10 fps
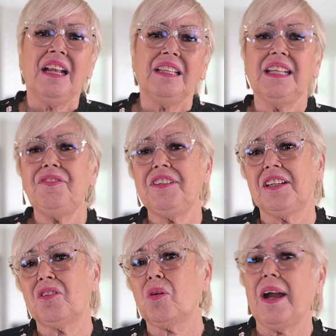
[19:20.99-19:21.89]

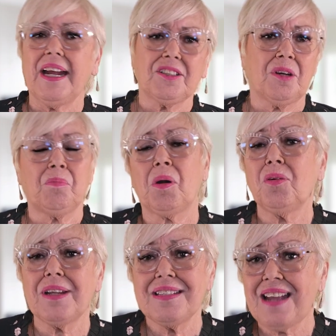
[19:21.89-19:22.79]
lifted, cracked, or
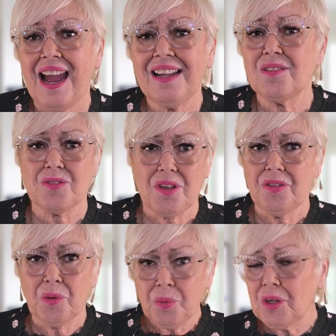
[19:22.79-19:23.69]
broken tiles on
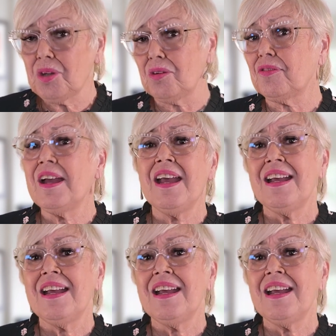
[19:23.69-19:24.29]
the roof,